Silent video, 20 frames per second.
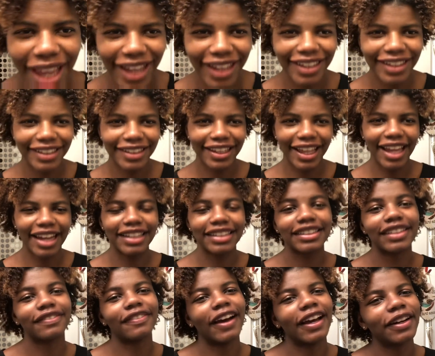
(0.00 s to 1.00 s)
That is the
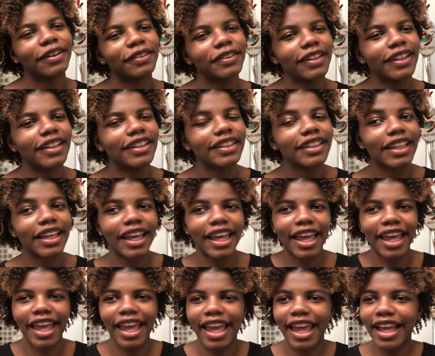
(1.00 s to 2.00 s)
final look.
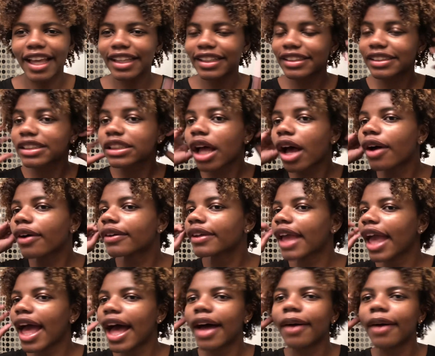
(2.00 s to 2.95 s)
So yeah.